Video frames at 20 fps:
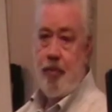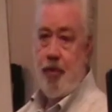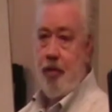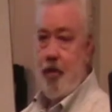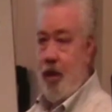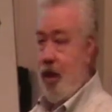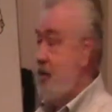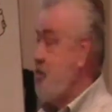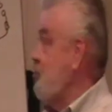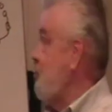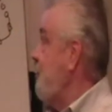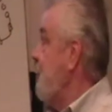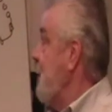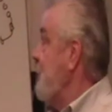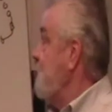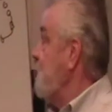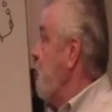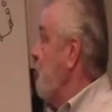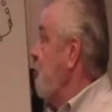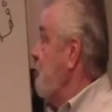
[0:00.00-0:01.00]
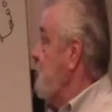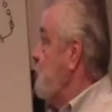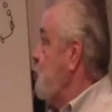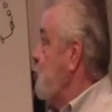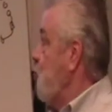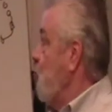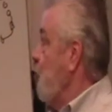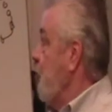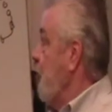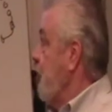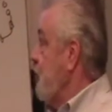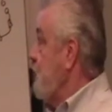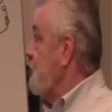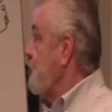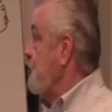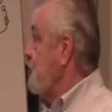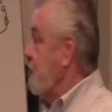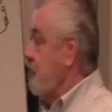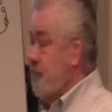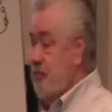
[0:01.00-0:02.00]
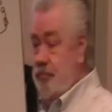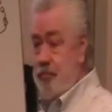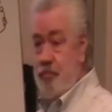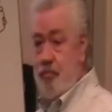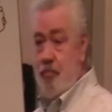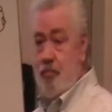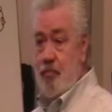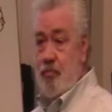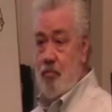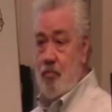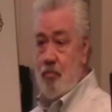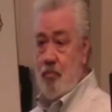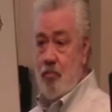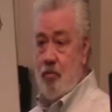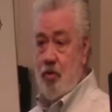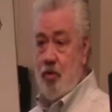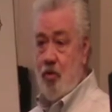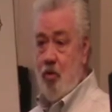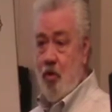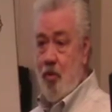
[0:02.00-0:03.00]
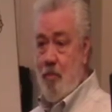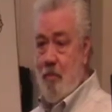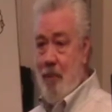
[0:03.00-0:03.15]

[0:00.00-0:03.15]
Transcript: Okay, so that's what restore is. You're going